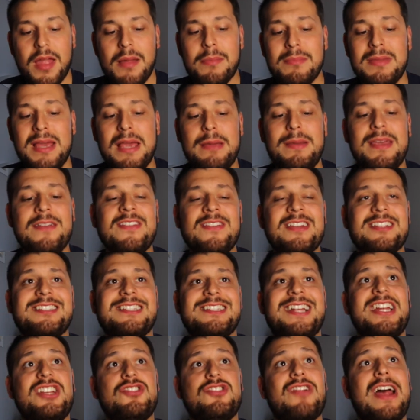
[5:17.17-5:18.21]
Maybe even a
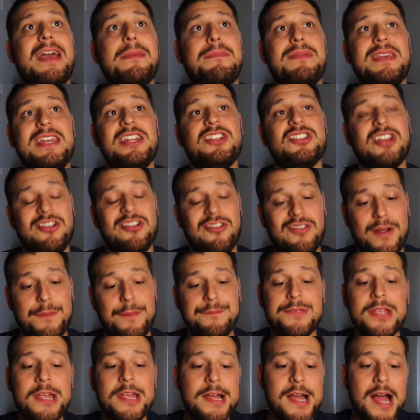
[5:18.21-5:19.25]
slight dry peach under
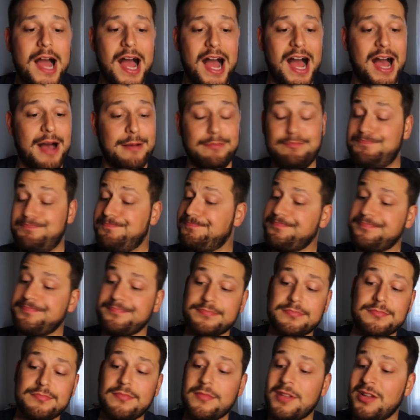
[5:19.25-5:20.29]
there. Uh,
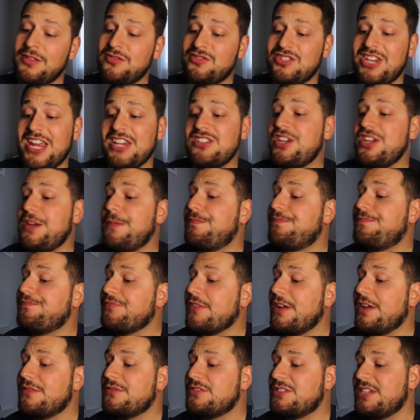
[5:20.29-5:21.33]
it's tasty.
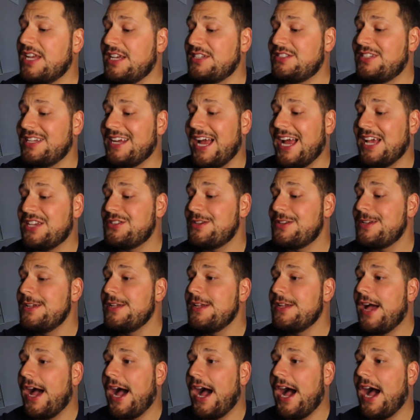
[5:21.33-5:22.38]
It's tasty, guys.
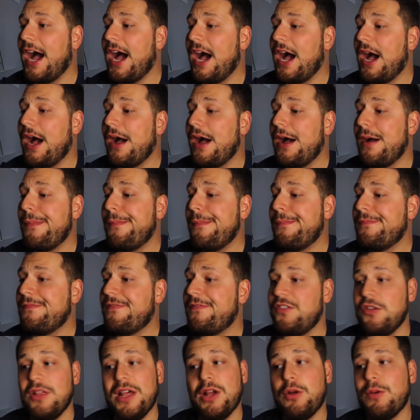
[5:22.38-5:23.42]
Um,
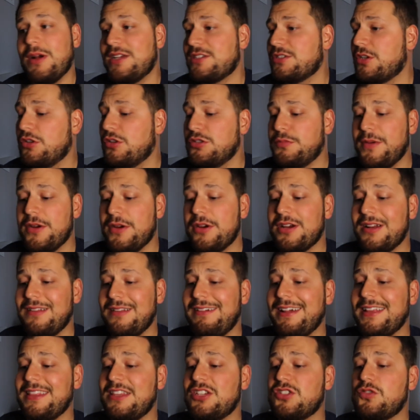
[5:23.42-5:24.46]
if you like West Coast beer, you're going
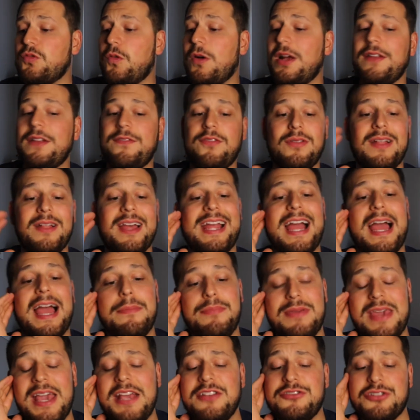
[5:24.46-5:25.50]
to like this one. If you like
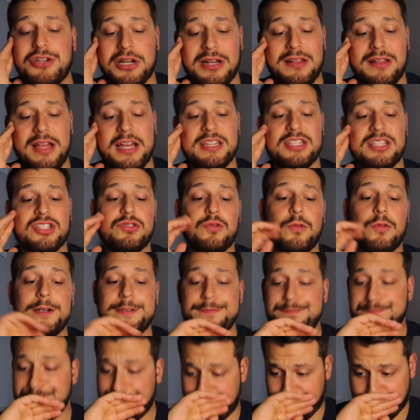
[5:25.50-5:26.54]
IPAs, you're going to like this
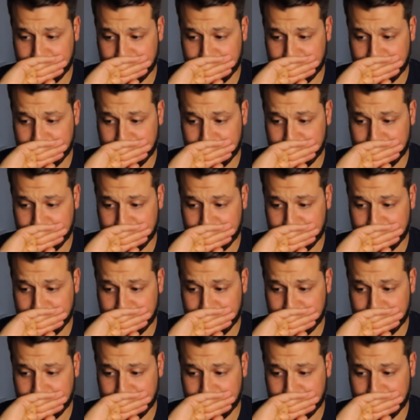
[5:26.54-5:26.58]
one